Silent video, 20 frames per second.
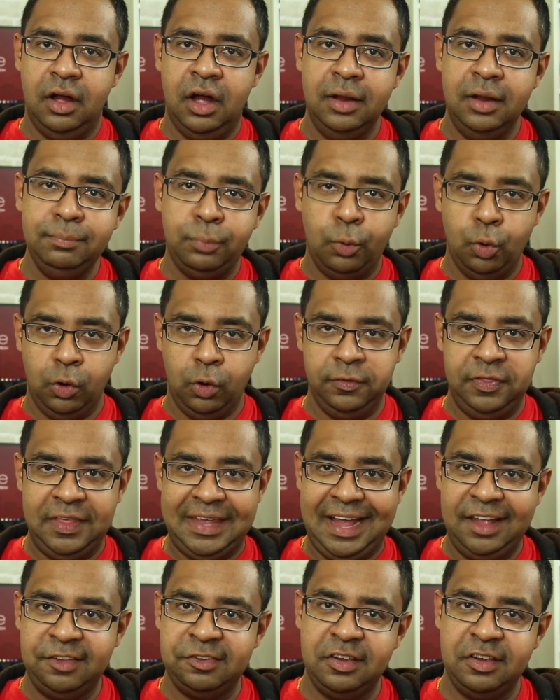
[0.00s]
On board, the
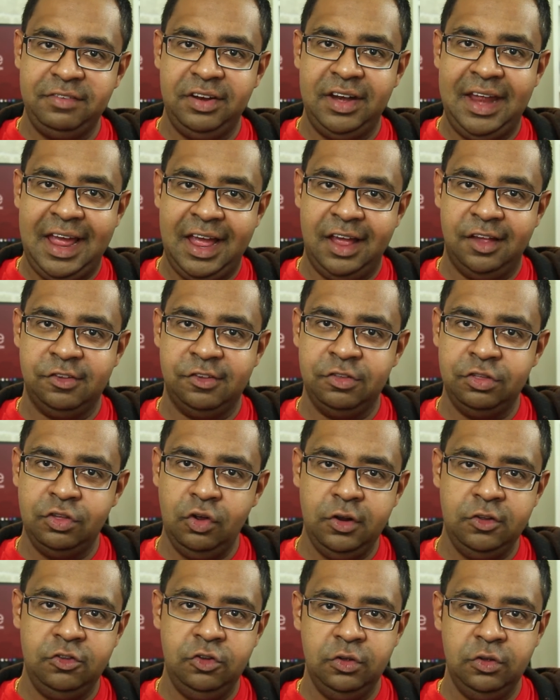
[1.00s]
S7 has
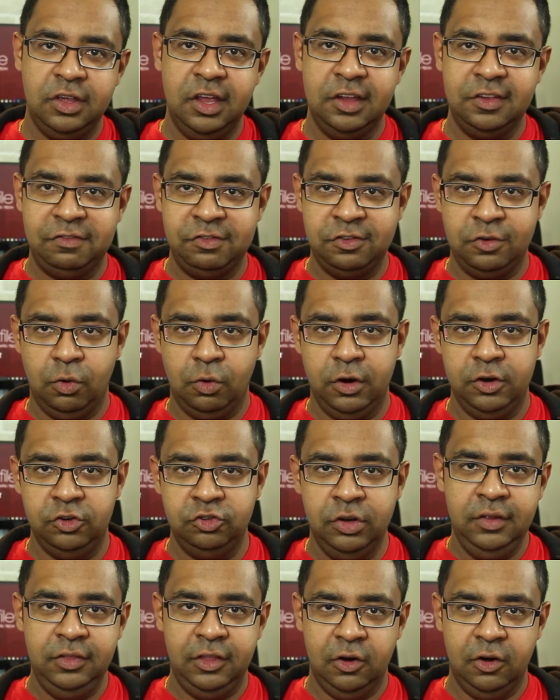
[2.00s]
32 gigs of
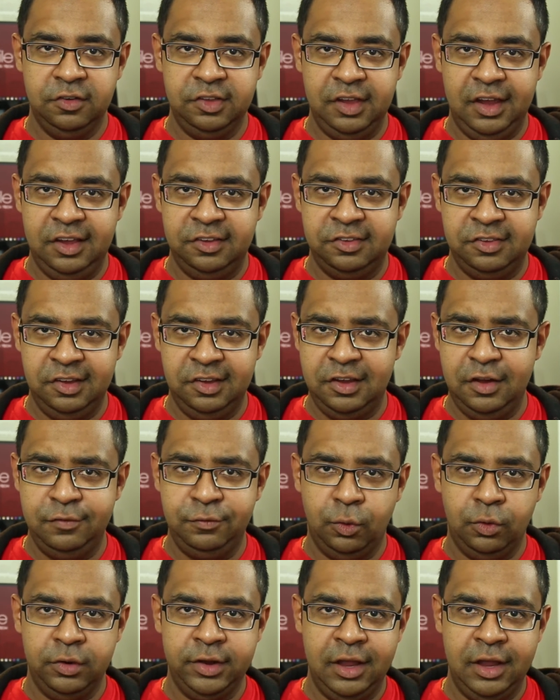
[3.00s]
storage. There's a
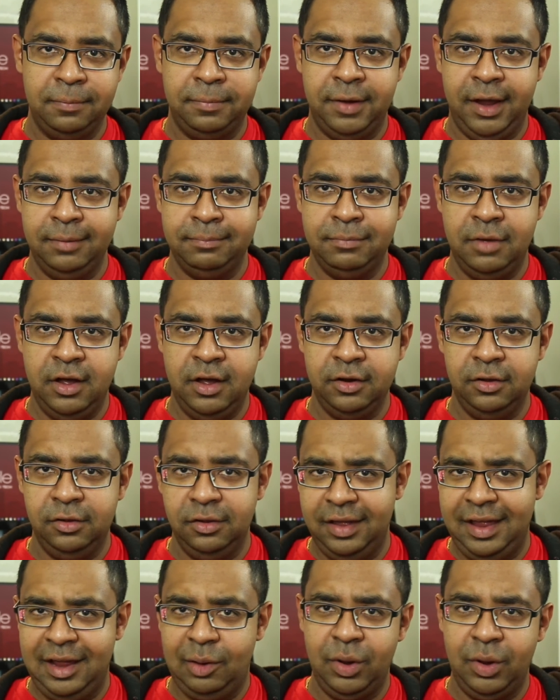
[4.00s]
64GB model,
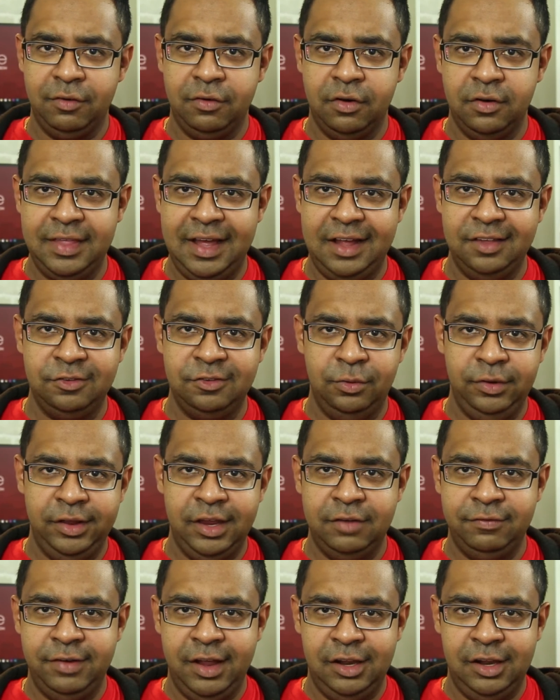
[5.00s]
however, that's
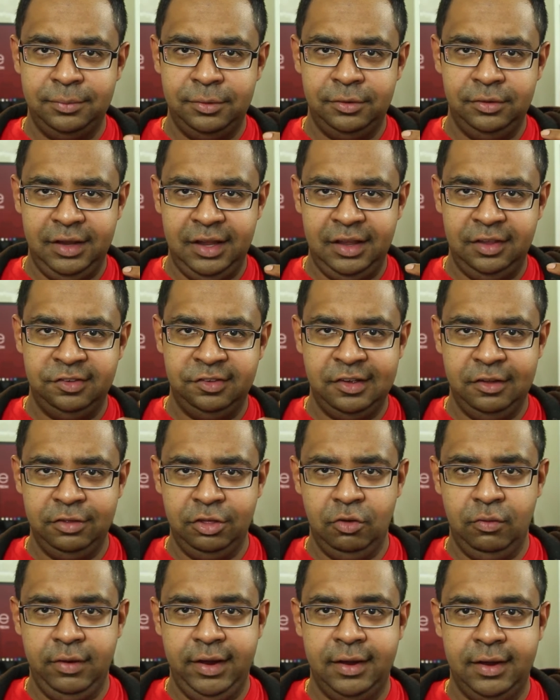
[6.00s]
only available in South
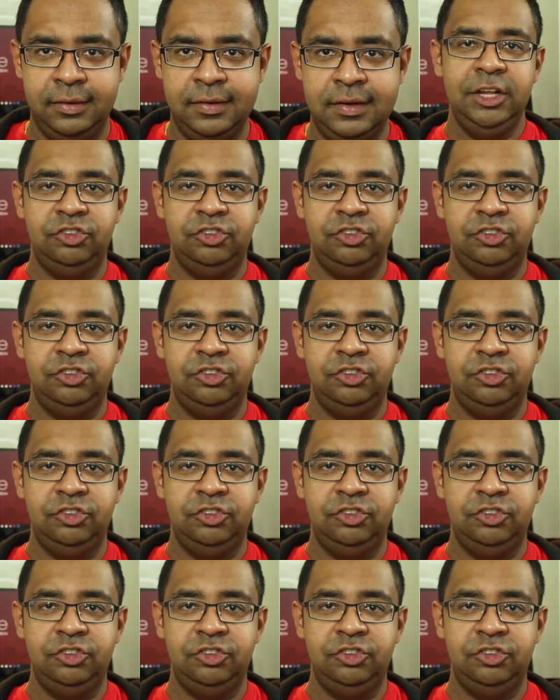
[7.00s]
Korea.